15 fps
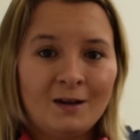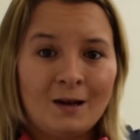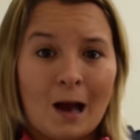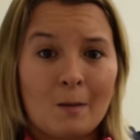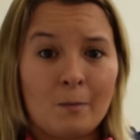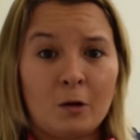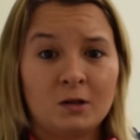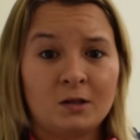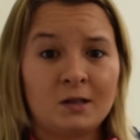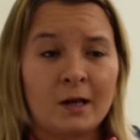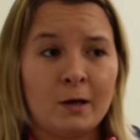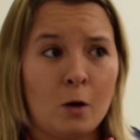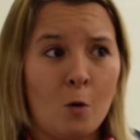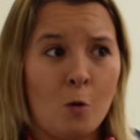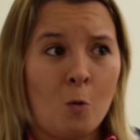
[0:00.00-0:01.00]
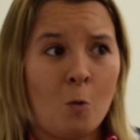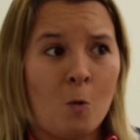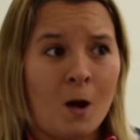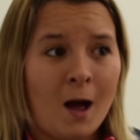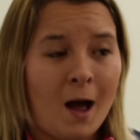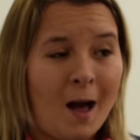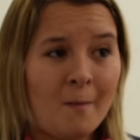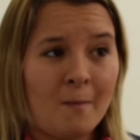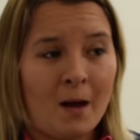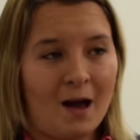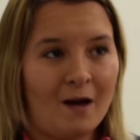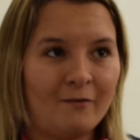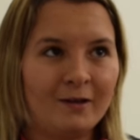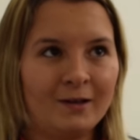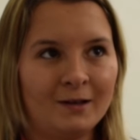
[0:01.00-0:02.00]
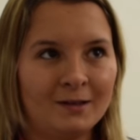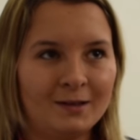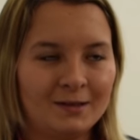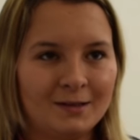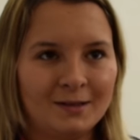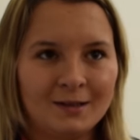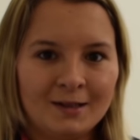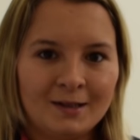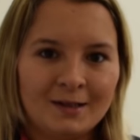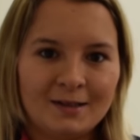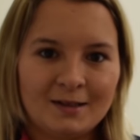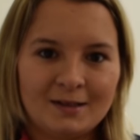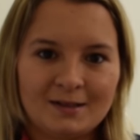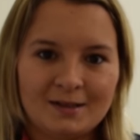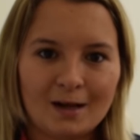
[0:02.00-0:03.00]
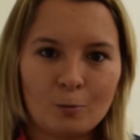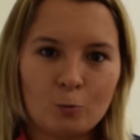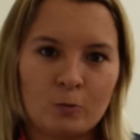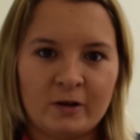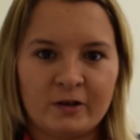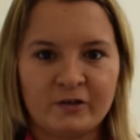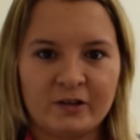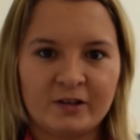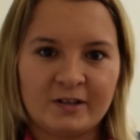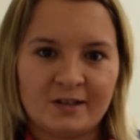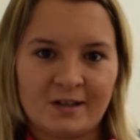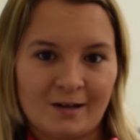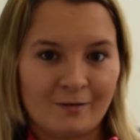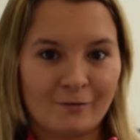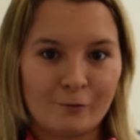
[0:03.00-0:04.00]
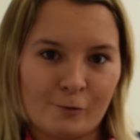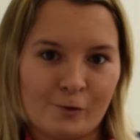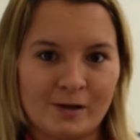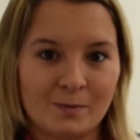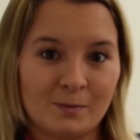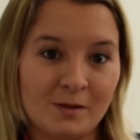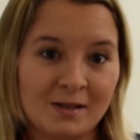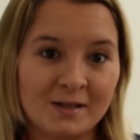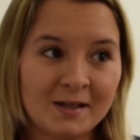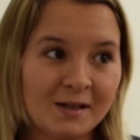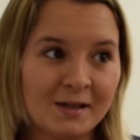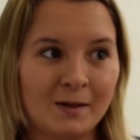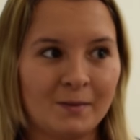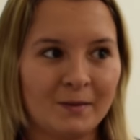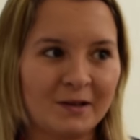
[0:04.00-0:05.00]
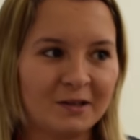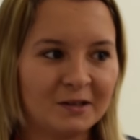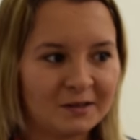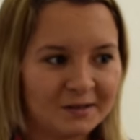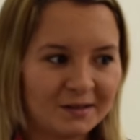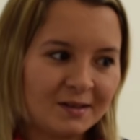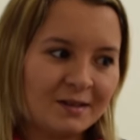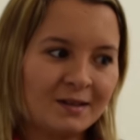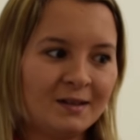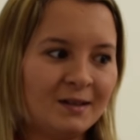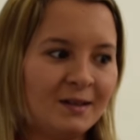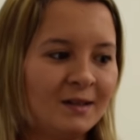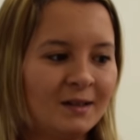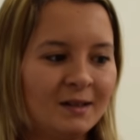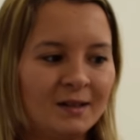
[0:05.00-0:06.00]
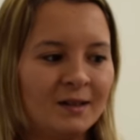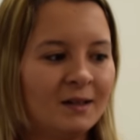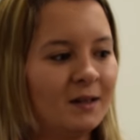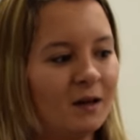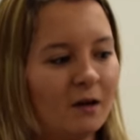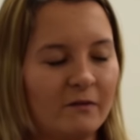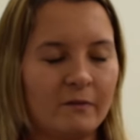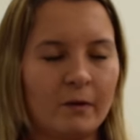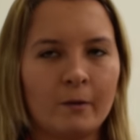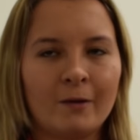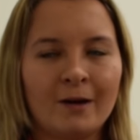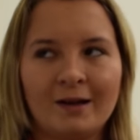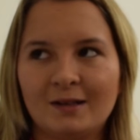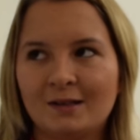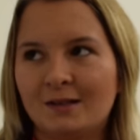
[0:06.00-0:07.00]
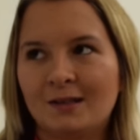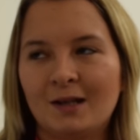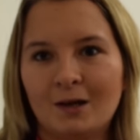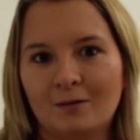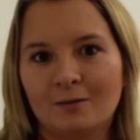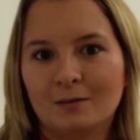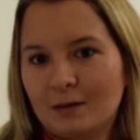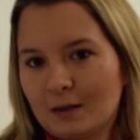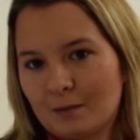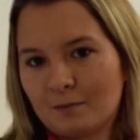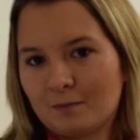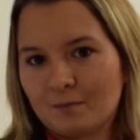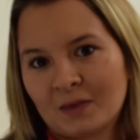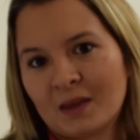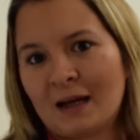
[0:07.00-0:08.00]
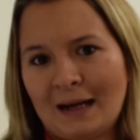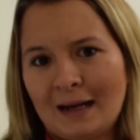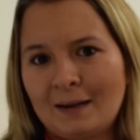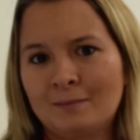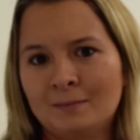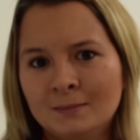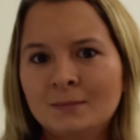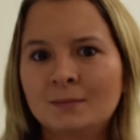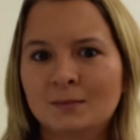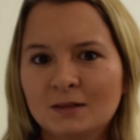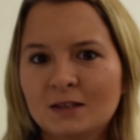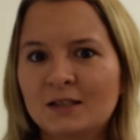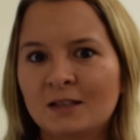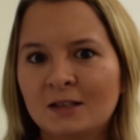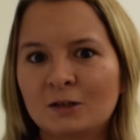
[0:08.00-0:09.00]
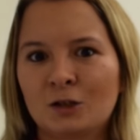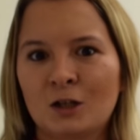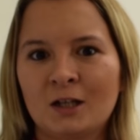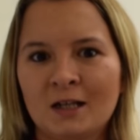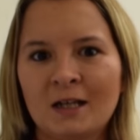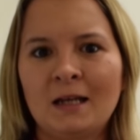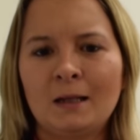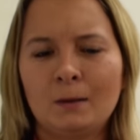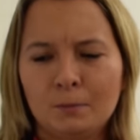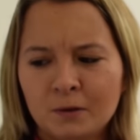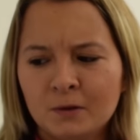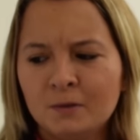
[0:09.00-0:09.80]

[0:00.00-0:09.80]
I'm not saying, oh, I'm having a sandwich instead of Christmas dinner because of my weight. No, I'm still trying to keep